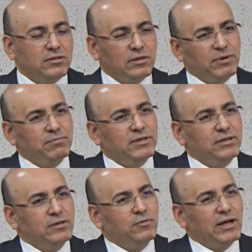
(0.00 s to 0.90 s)

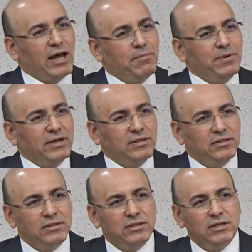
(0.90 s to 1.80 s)
Remember what happened
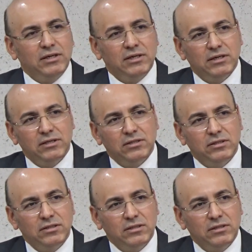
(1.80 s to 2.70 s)
in the
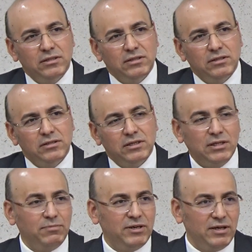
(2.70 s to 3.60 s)

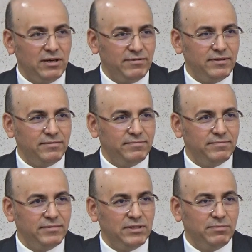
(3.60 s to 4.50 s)
September 11
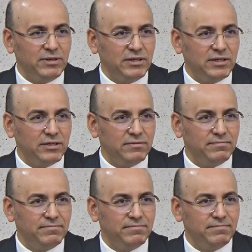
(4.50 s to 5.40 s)
in America,
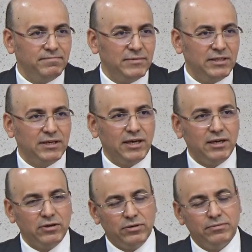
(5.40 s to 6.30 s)
a decade
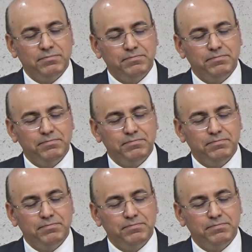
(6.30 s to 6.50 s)
ago.